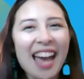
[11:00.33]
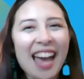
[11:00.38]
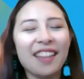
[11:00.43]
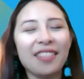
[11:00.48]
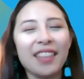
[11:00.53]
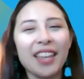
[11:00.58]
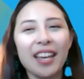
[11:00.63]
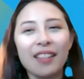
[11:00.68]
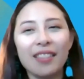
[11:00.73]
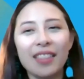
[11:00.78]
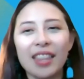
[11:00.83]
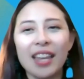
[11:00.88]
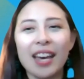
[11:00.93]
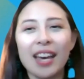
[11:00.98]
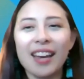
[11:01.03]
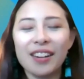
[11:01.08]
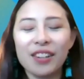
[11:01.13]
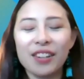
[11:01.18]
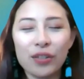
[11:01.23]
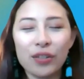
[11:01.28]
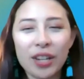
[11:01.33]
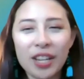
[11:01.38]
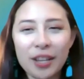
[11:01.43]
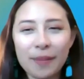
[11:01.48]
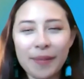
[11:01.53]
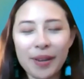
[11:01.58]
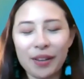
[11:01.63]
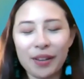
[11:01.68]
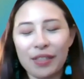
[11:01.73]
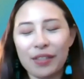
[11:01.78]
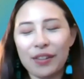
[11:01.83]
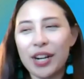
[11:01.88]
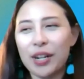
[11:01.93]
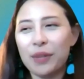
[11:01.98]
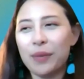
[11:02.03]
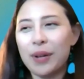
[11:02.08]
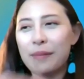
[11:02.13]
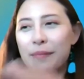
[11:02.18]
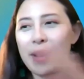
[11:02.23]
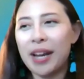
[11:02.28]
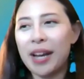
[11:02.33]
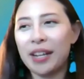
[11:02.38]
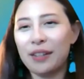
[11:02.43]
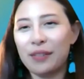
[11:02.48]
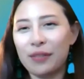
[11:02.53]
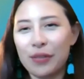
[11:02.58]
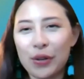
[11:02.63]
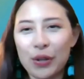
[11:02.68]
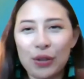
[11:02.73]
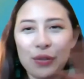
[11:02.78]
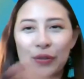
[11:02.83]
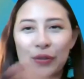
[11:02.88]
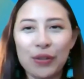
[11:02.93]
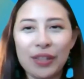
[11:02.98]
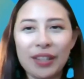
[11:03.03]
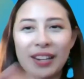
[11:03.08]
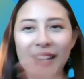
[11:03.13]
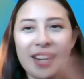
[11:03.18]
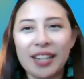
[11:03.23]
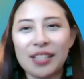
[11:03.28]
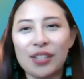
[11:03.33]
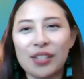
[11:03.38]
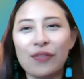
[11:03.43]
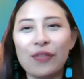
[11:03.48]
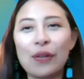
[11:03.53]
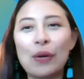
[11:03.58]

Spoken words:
And then that email thread went back and forth for the next